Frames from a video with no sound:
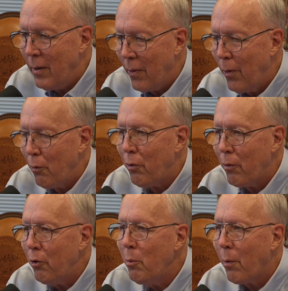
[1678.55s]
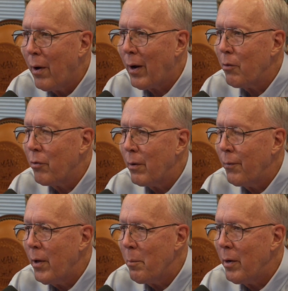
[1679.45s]
Those are two products that
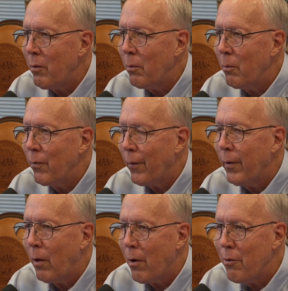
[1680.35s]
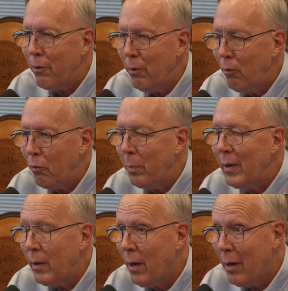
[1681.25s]
have come into very large use
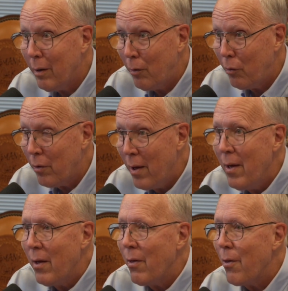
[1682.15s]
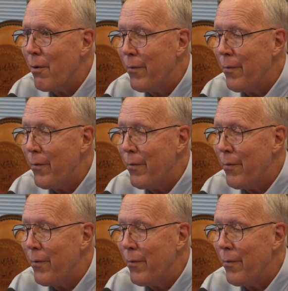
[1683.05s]
because they're